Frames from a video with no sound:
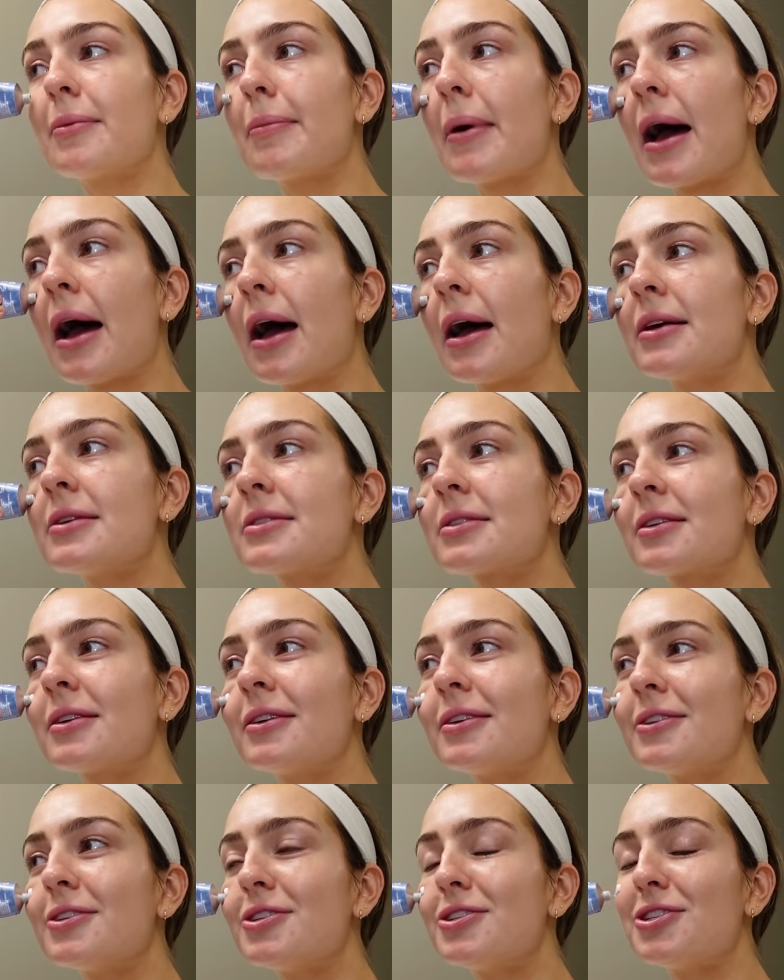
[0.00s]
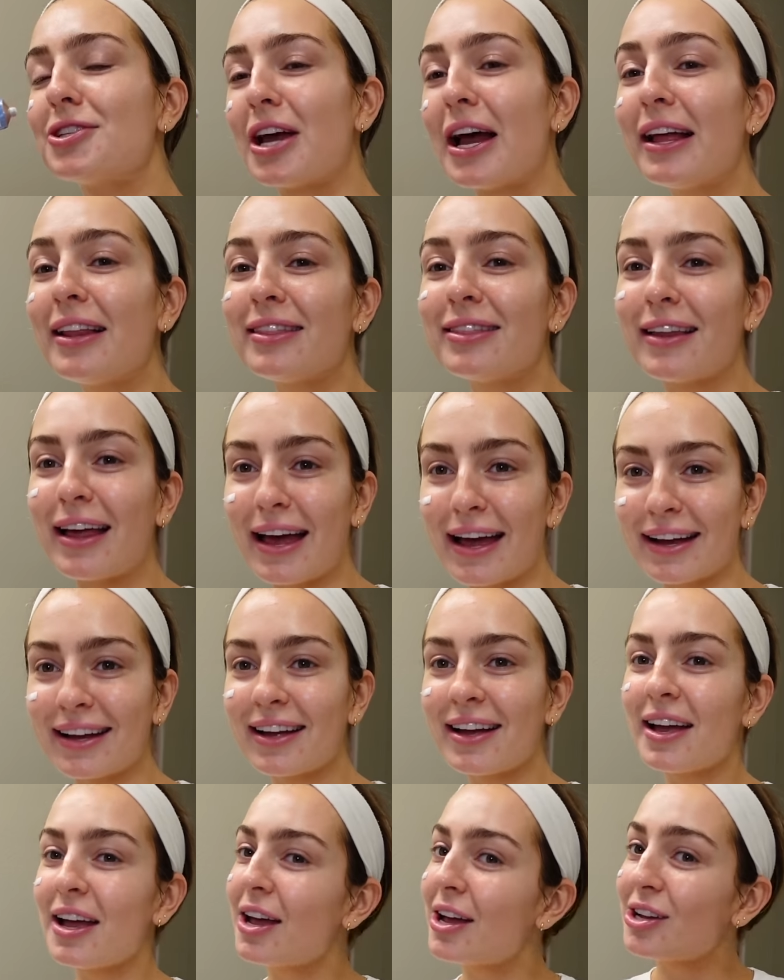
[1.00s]
Mask, Jet
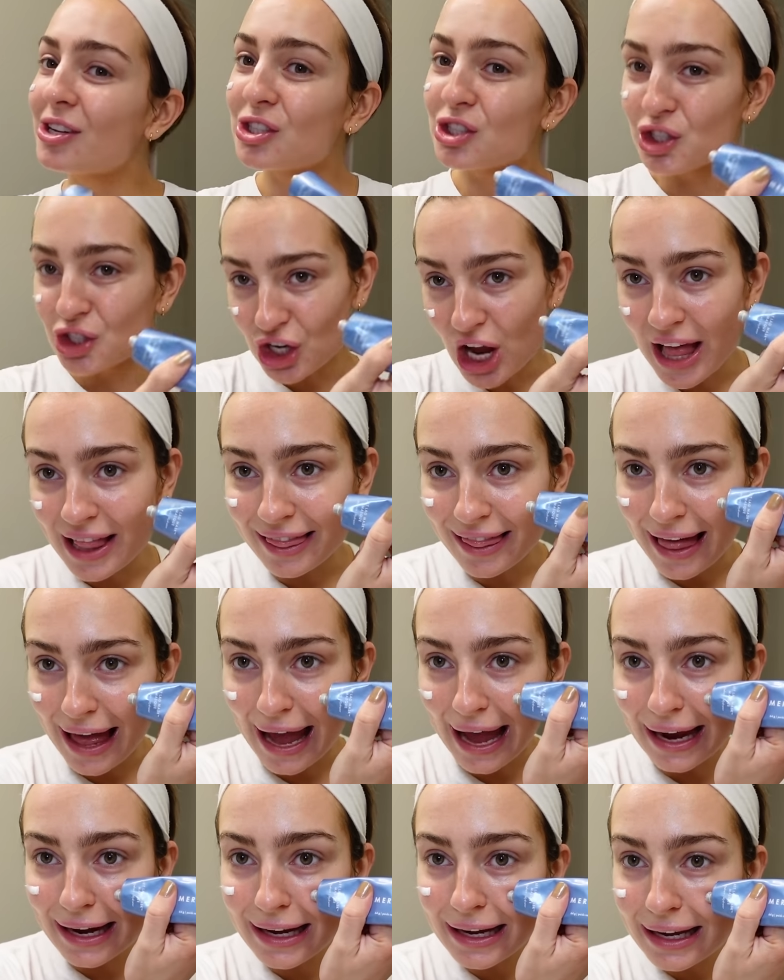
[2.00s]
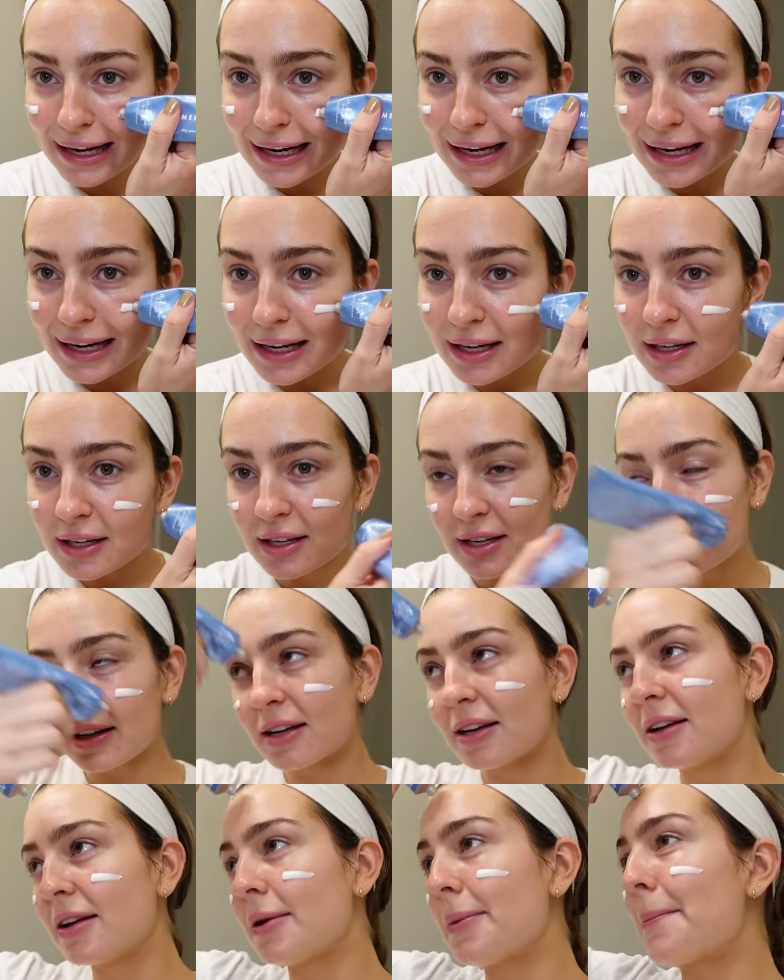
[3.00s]
Leg, Jet Lag
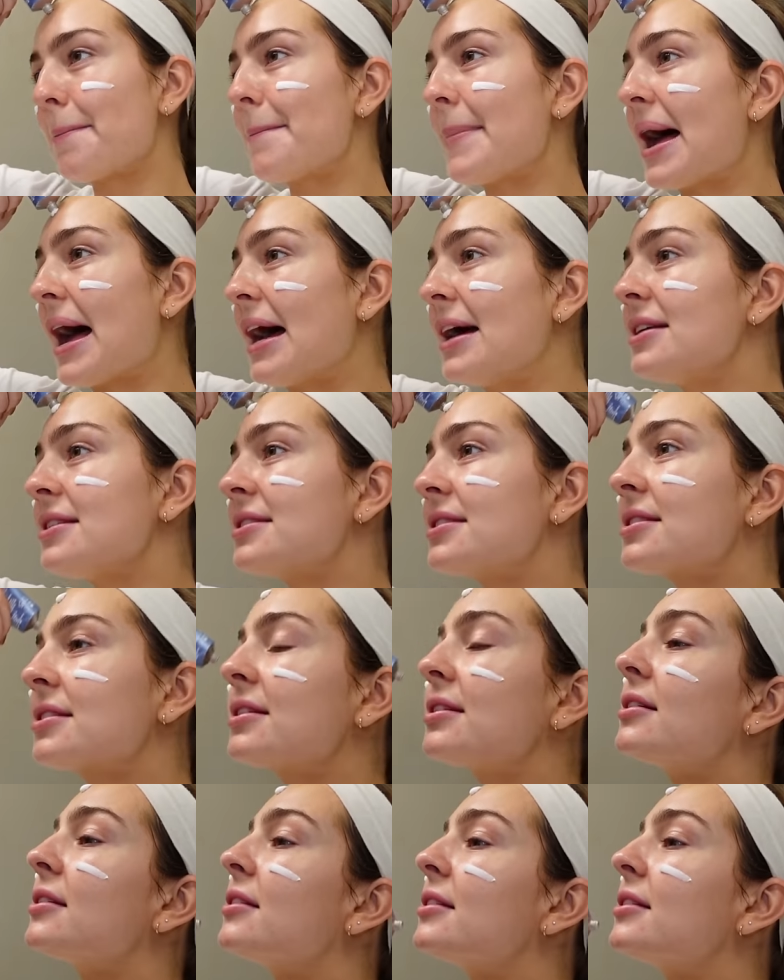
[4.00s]
Mask.